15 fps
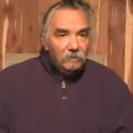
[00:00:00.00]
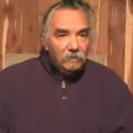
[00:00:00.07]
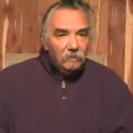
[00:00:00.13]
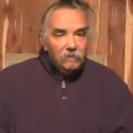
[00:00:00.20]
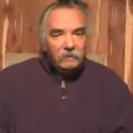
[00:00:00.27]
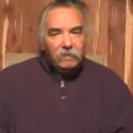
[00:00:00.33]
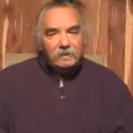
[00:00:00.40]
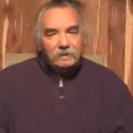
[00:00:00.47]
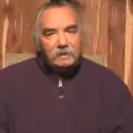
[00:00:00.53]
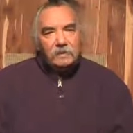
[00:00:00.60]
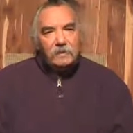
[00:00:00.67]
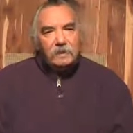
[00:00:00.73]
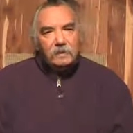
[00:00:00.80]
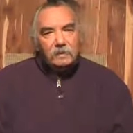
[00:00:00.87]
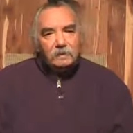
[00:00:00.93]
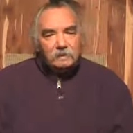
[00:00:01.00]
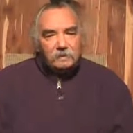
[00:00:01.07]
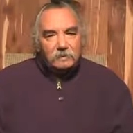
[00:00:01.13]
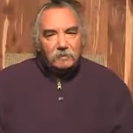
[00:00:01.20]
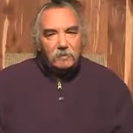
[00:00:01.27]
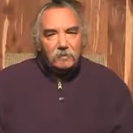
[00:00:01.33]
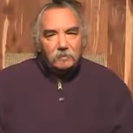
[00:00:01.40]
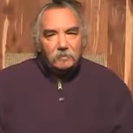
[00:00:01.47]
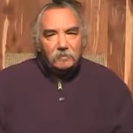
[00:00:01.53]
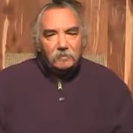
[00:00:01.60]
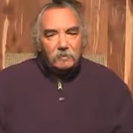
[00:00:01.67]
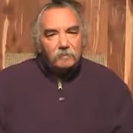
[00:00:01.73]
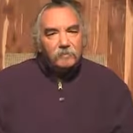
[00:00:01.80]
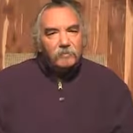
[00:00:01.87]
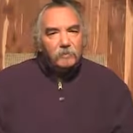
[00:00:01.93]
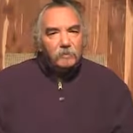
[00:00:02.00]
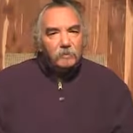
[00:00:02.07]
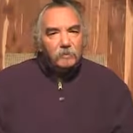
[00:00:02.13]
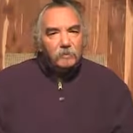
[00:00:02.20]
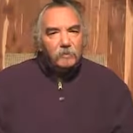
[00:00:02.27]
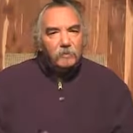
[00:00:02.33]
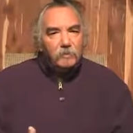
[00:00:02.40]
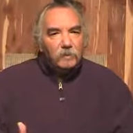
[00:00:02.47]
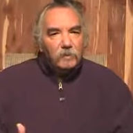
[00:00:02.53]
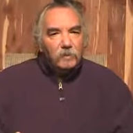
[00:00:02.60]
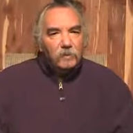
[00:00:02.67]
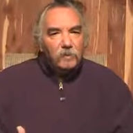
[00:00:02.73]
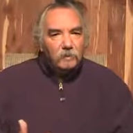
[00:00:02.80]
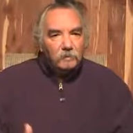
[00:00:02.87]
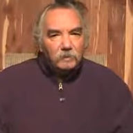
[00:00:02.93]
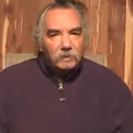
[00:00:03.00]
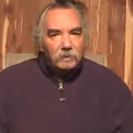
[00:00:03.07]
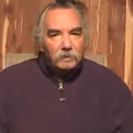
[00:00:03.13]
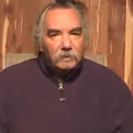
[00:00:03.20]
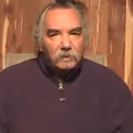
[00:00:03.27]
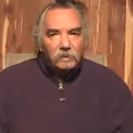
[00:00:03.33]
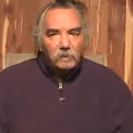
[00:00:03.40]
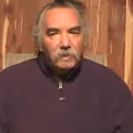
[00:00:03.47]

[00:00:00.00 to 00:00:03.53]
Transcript: what the best deal is, but really from the point of view of the heart, what is,